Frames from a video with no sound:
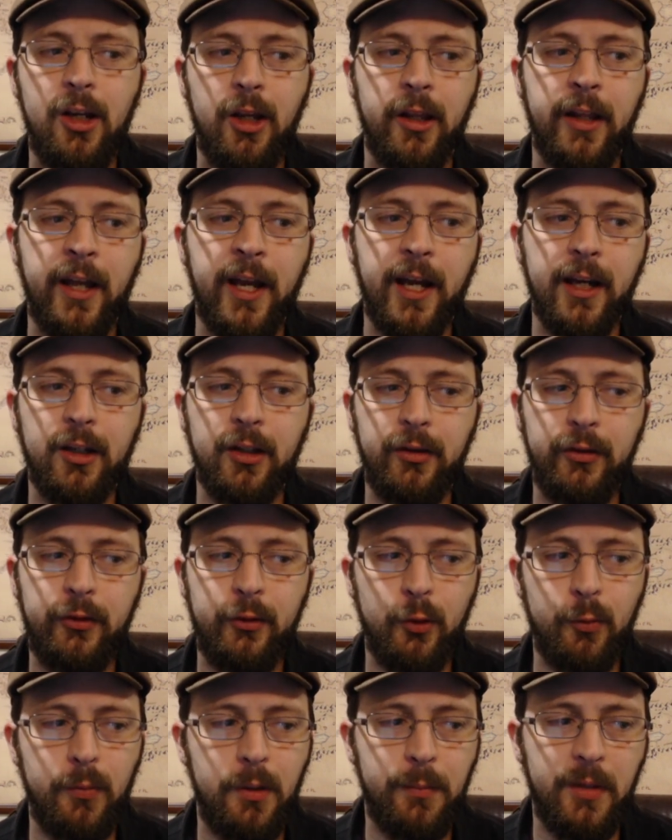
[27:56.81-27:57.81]
That can
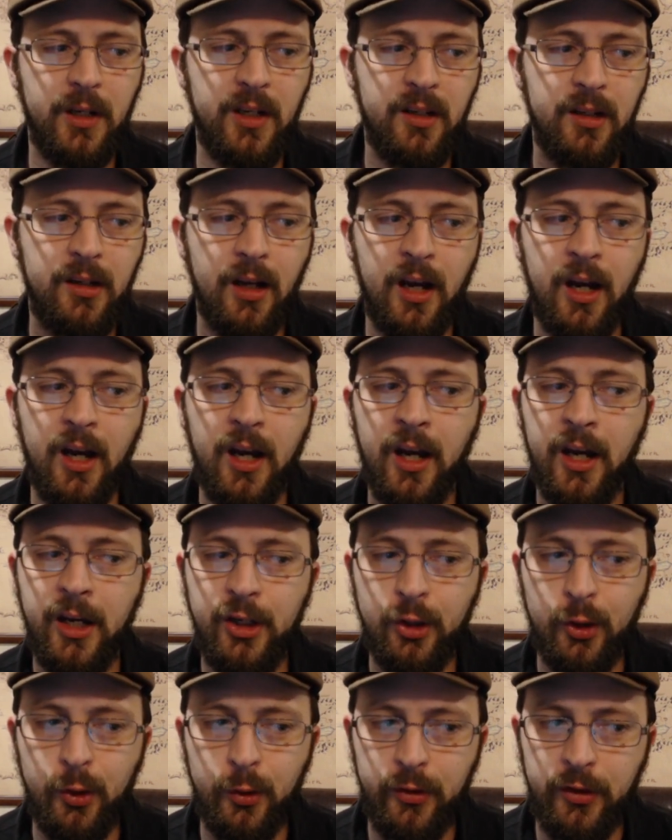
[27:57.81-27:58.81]
soon be mended. I
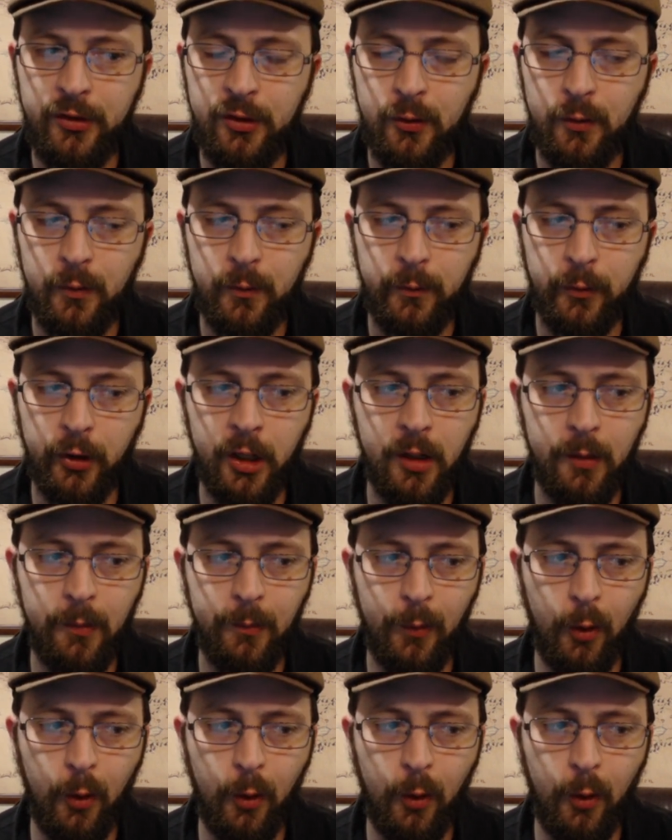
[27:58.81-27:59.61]
know the tune for him,